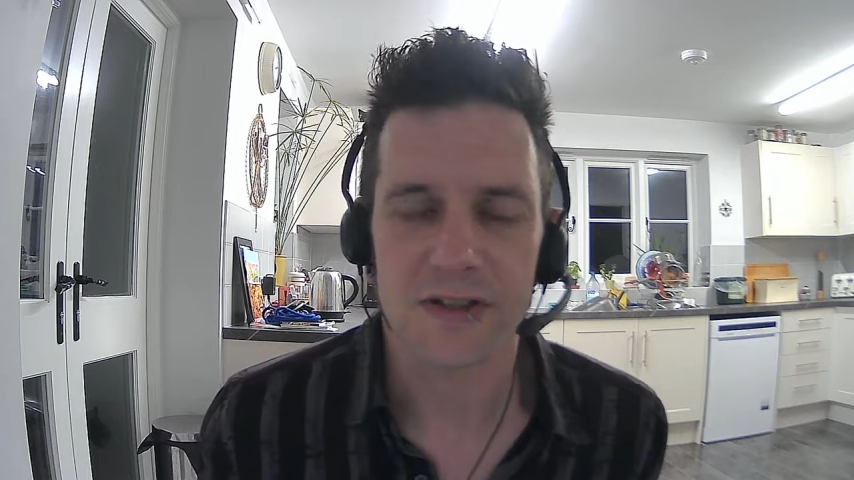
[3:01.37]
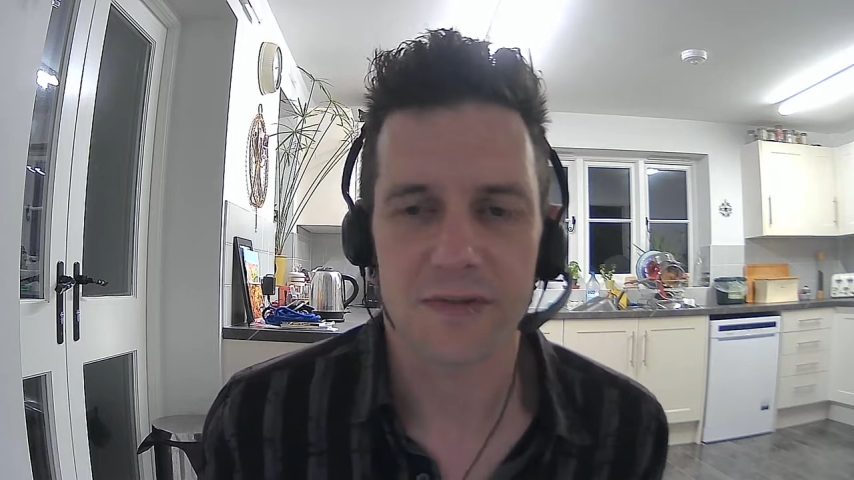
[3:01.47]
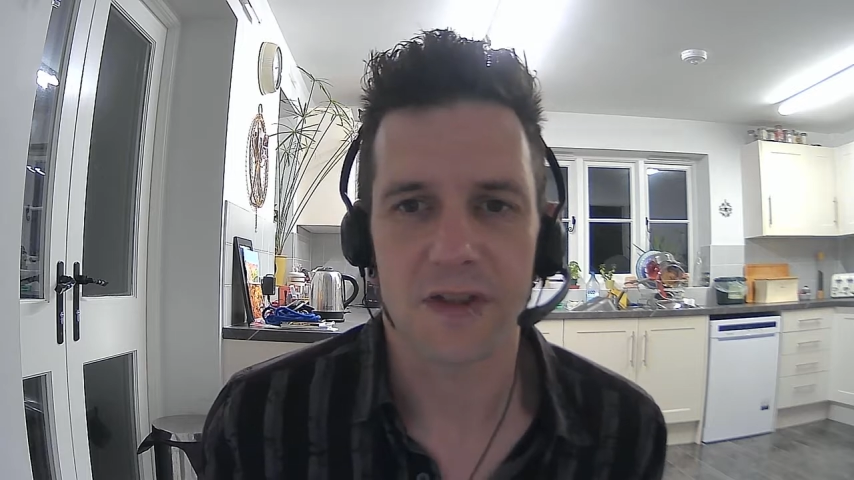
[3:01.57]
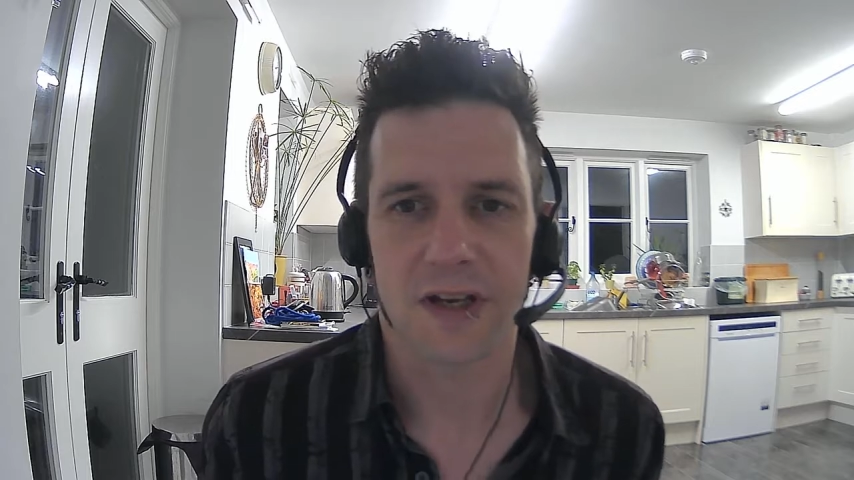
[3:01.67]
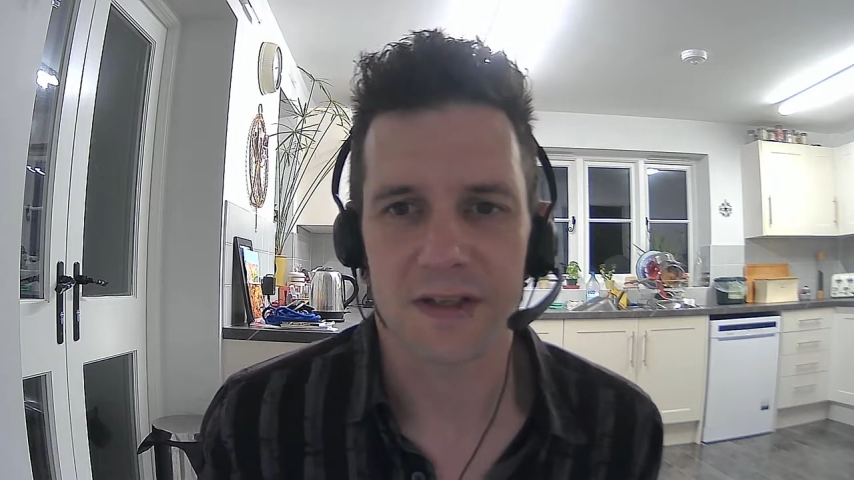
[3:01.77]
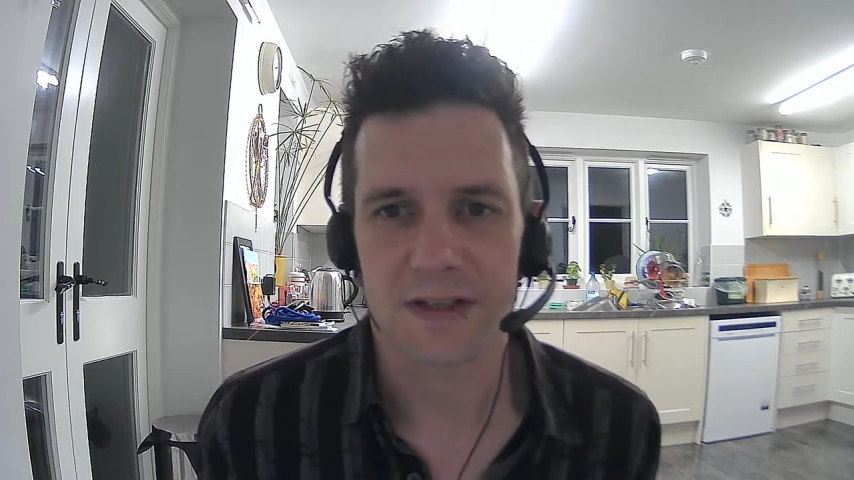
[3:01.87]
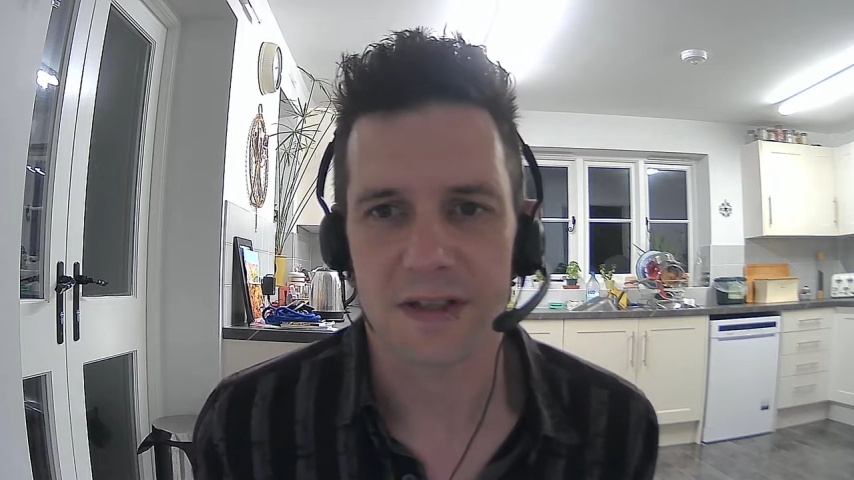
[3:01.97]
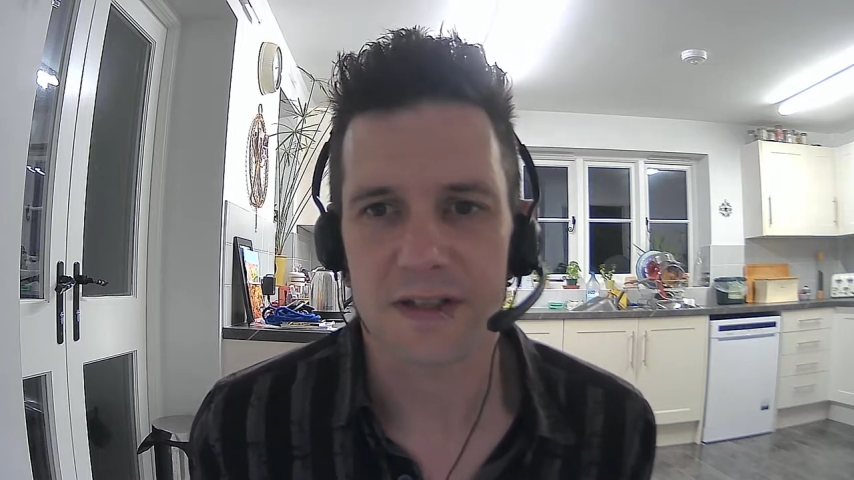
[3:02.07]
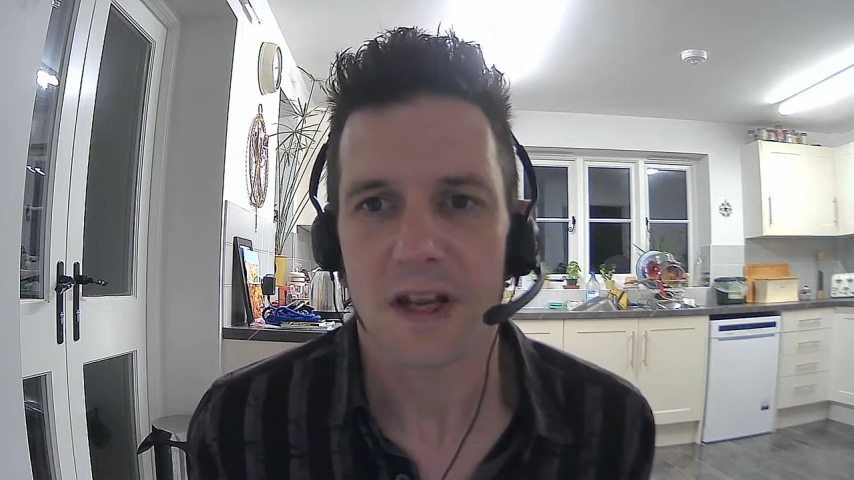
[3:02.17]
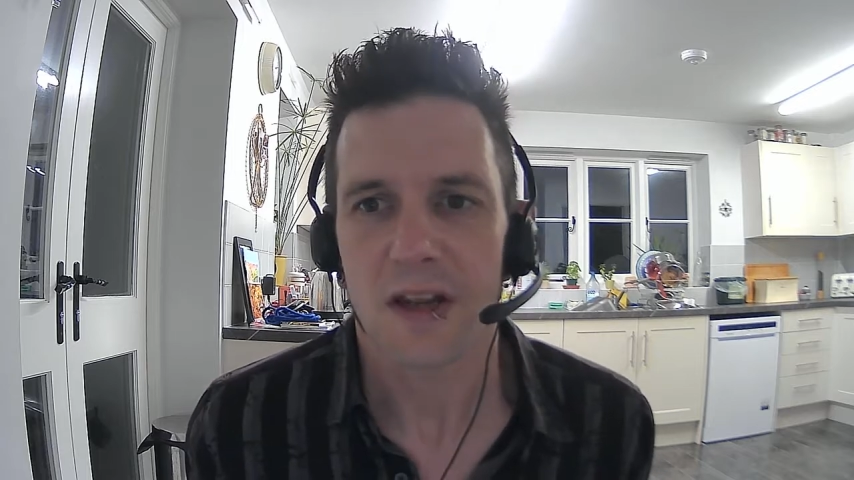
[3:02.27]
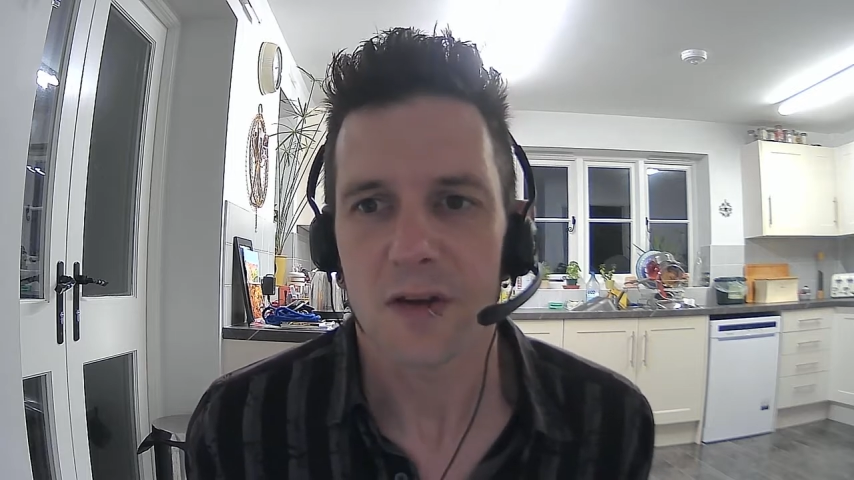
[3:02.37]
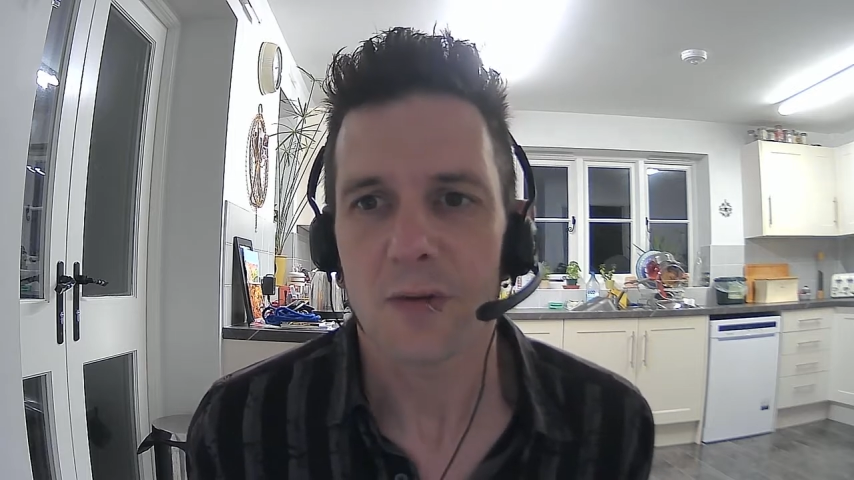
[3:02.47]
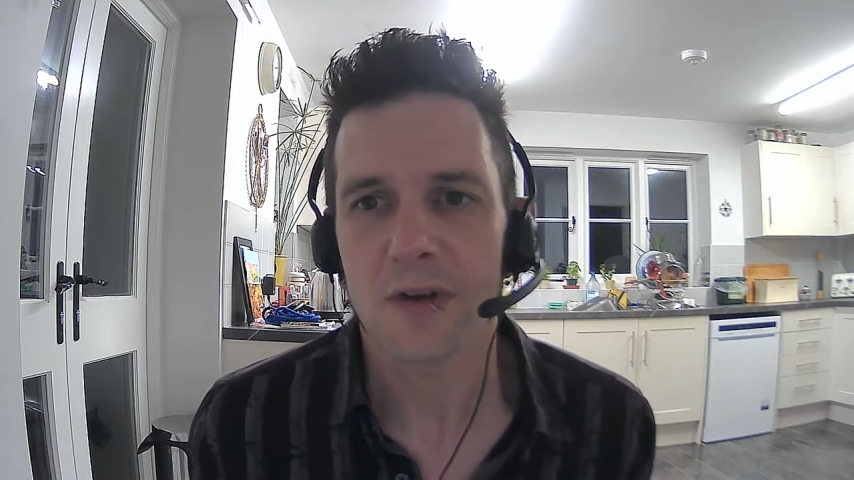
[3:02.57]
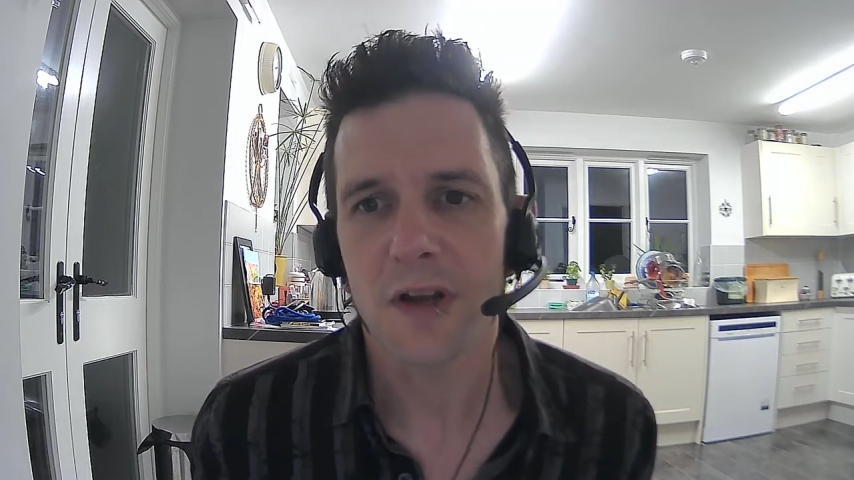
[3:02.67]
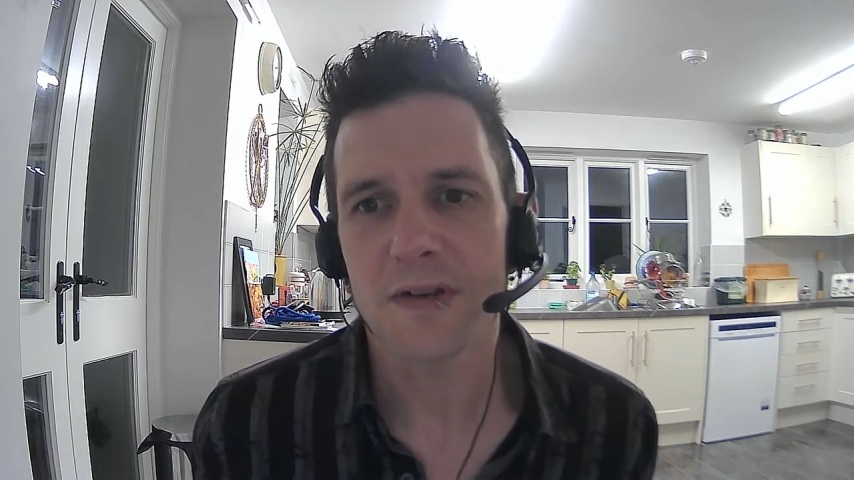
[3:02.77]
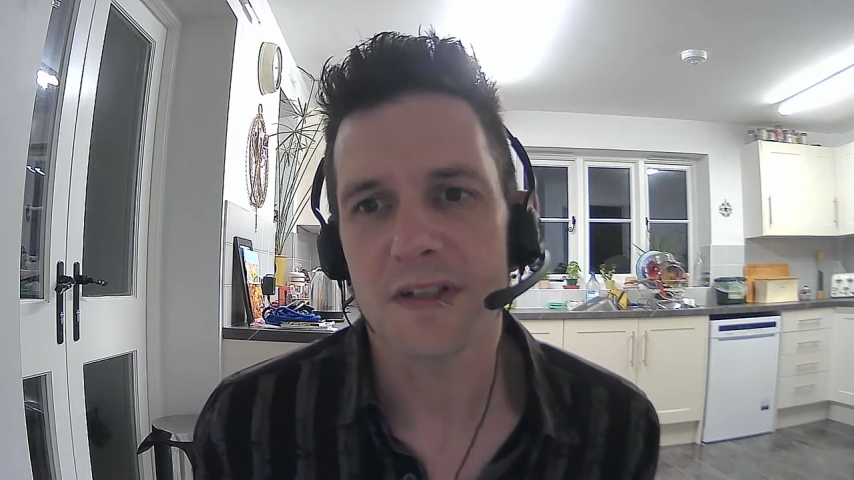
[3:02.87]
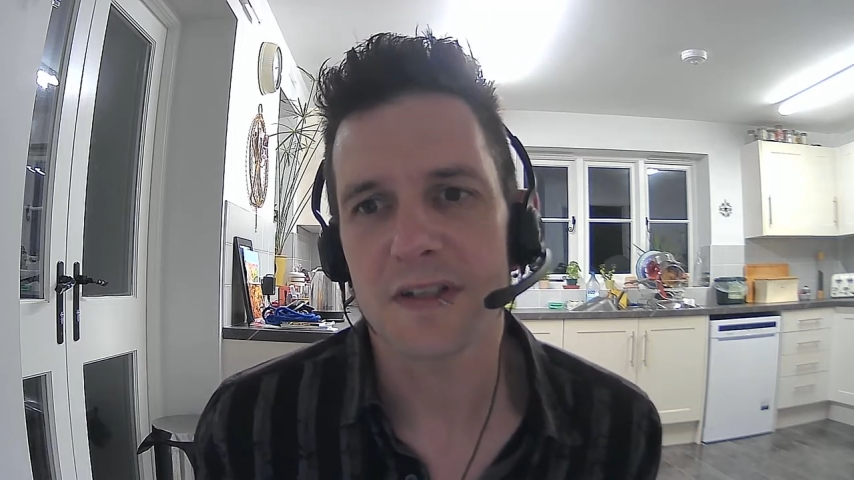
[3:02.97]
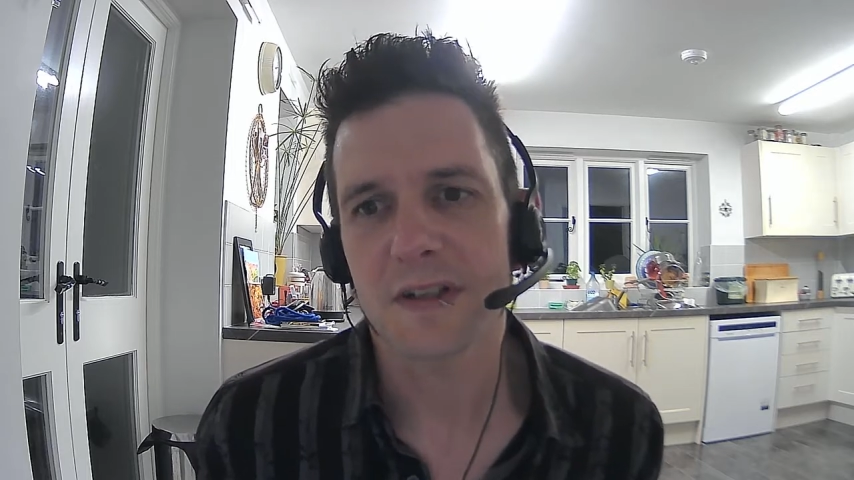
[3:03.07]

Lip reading: of Genesis, you'll notice